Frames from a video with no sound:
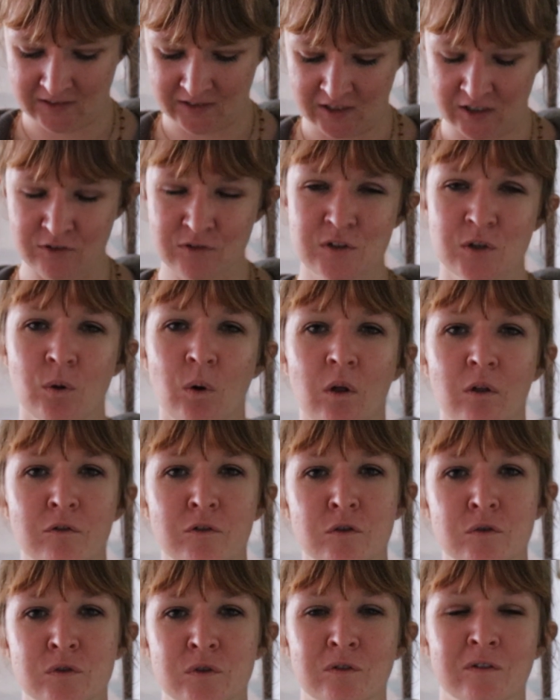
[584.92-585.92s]
gives you all
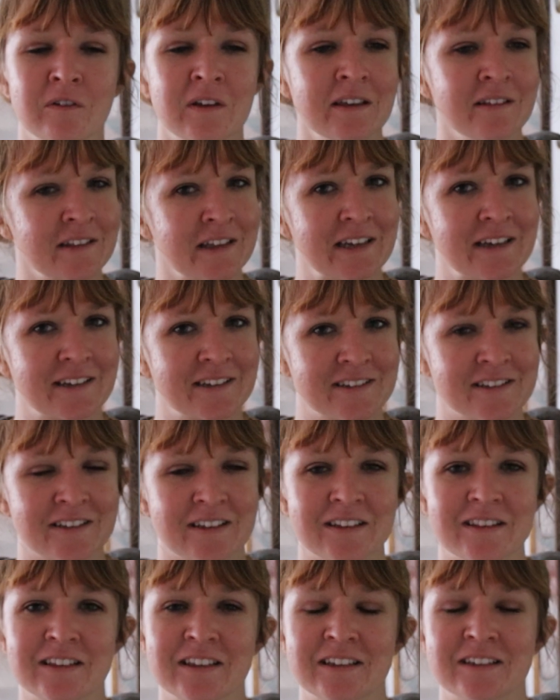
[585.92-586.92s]
those feelings
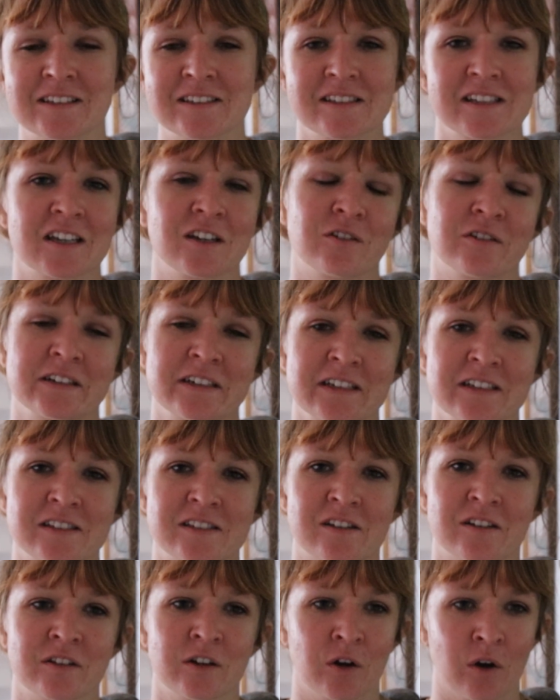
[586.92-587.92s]
that these
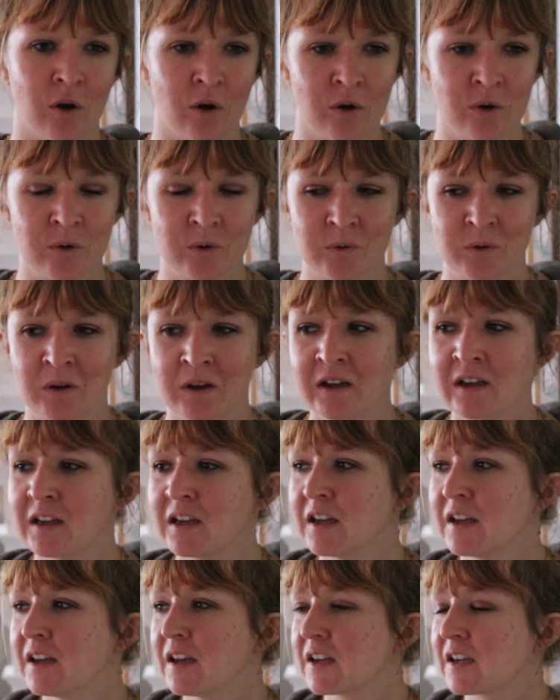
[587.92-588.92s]
ingredients on their own
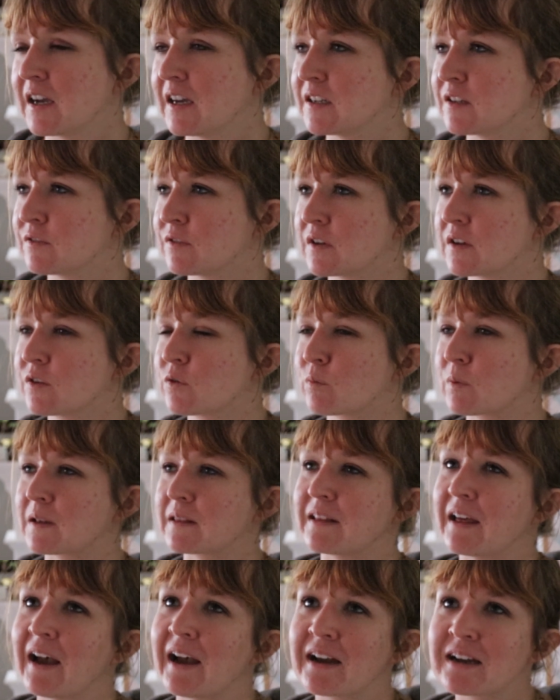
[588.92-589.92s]
kind of
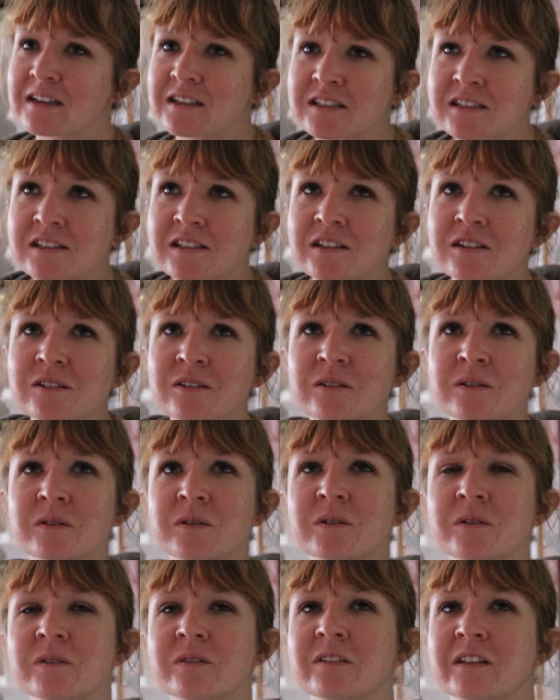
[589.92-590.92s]
relax
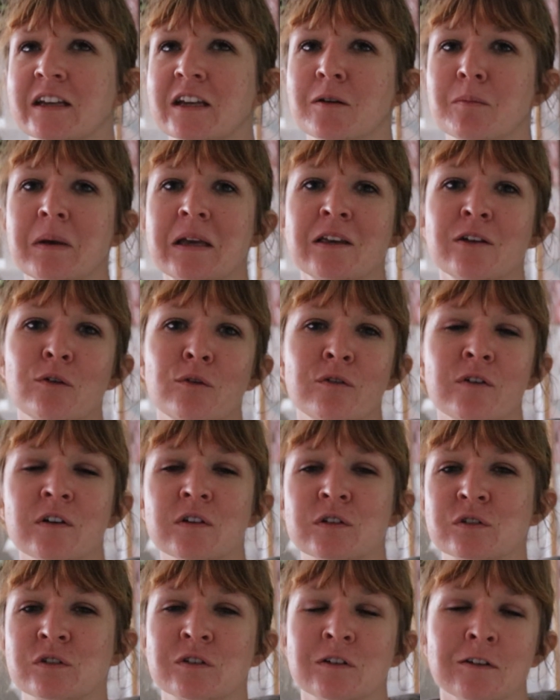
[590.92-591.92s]
you, like make you
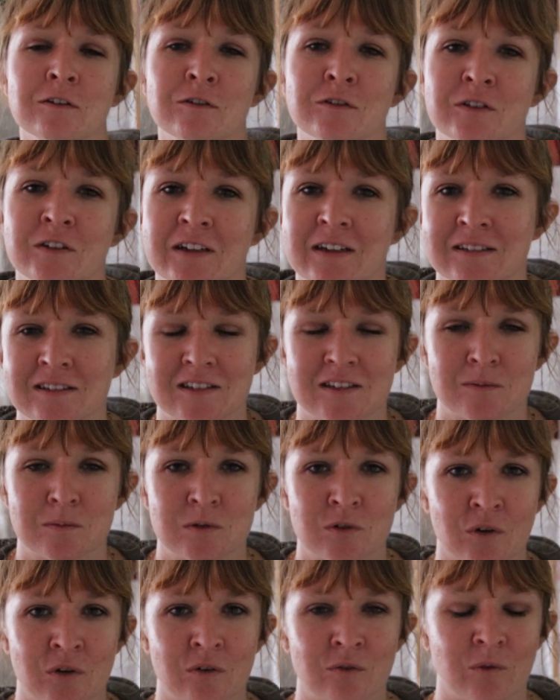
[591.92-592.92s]
feel soothed in some
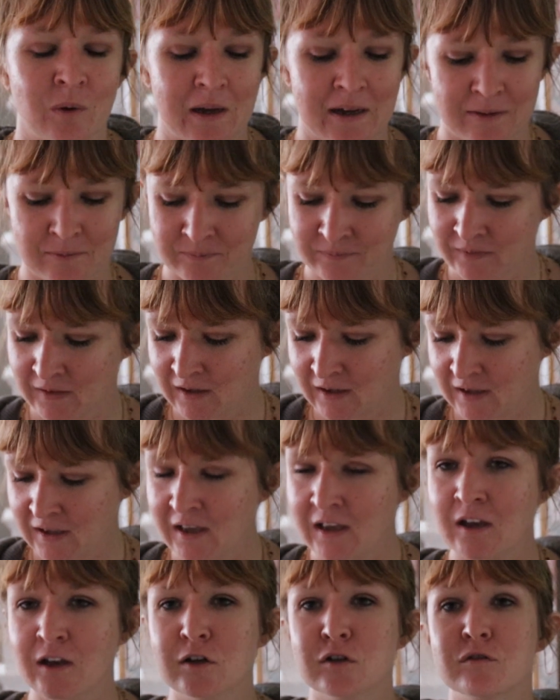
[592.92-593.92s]
sort of way.
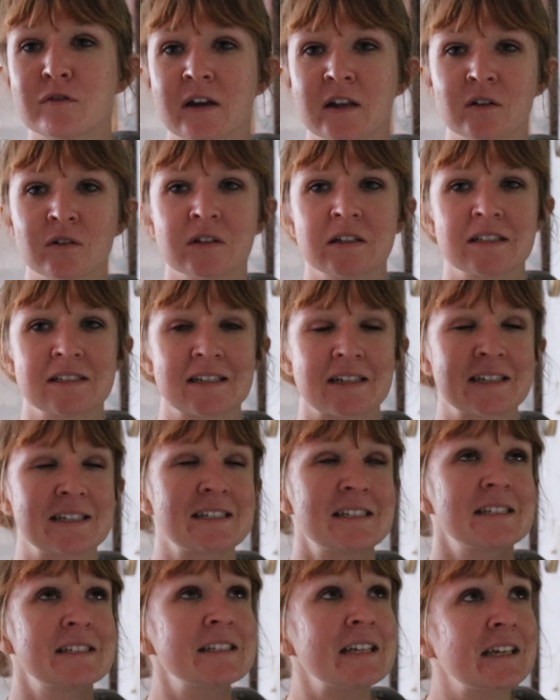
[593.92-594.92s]
Fennel is
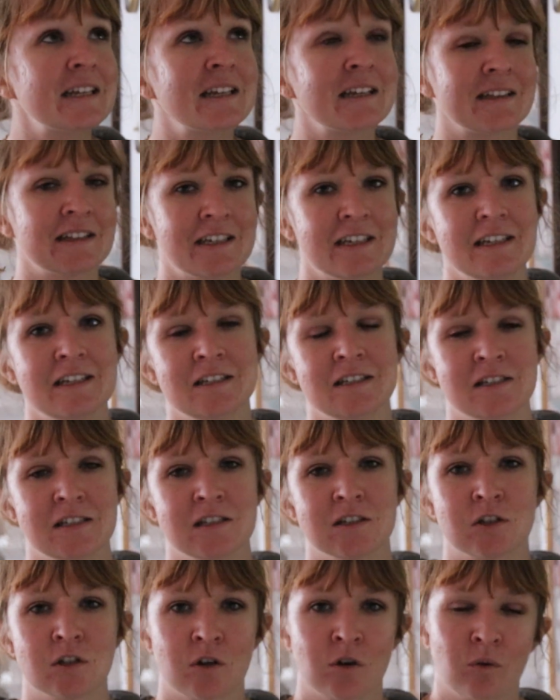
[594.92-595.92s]
exceedingly
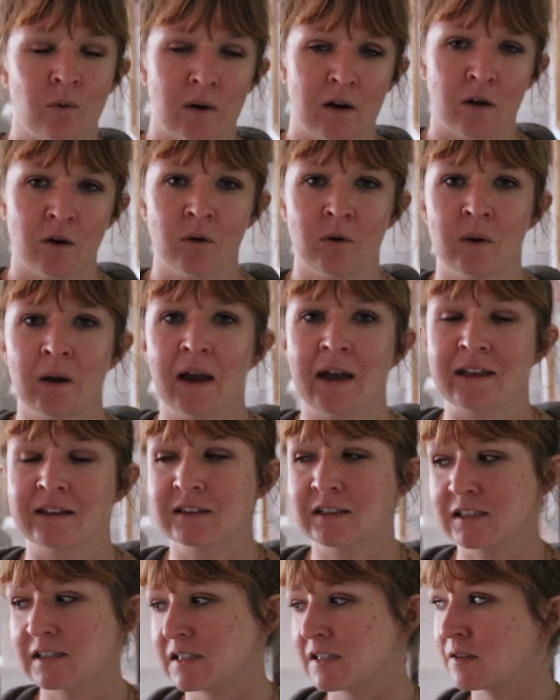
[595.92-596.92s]
easy to grow, at
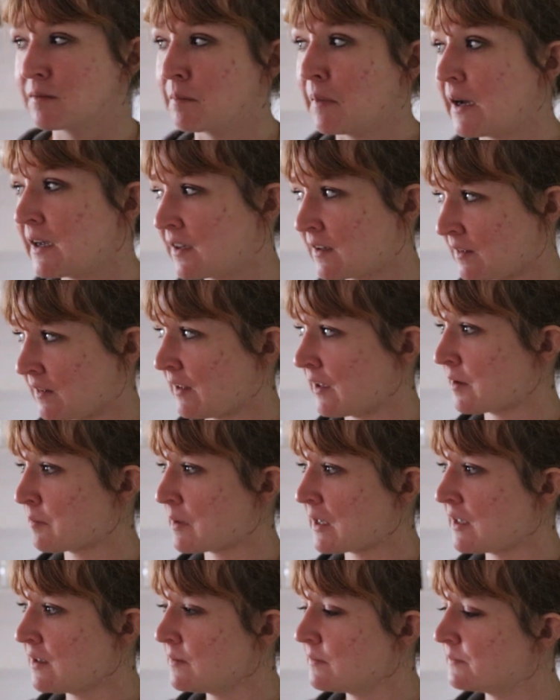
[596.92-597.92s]
least in my
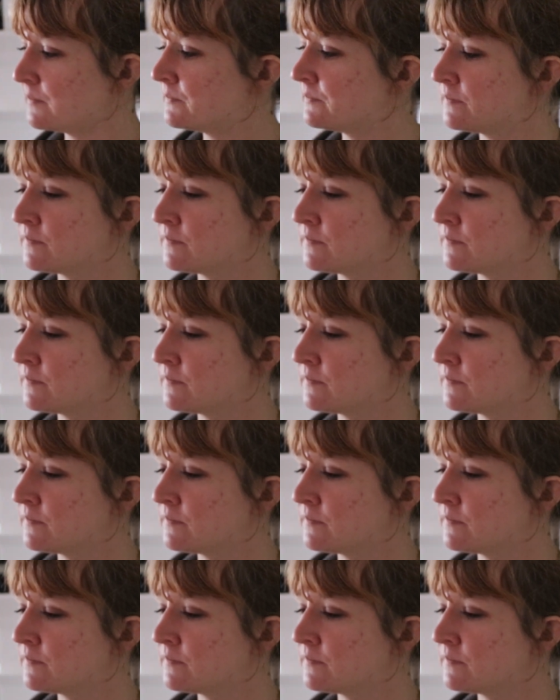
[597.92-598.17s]
climate.